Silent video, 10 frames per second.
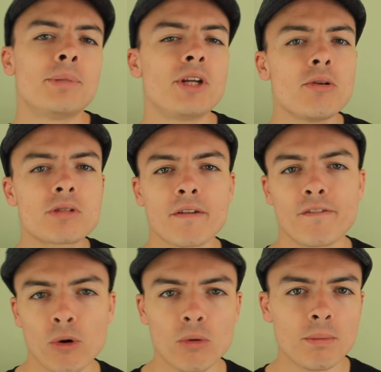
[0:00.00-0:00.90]

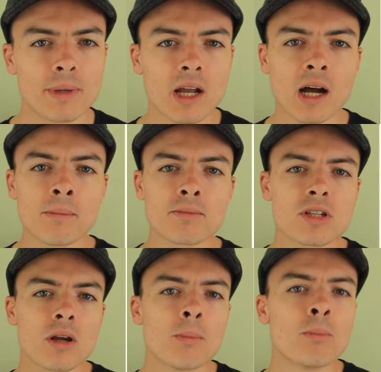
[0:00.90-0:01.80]
Beautiful
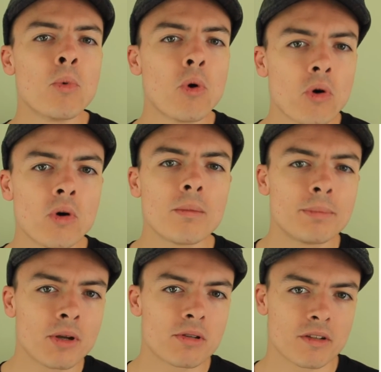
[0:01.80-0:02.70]
becomes more
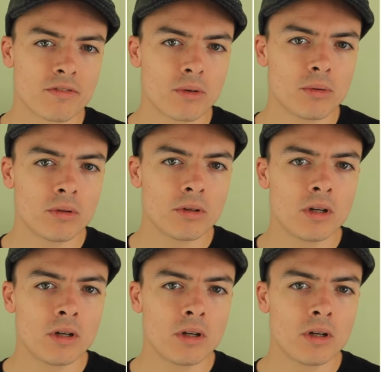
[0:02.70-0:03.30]
beautiful.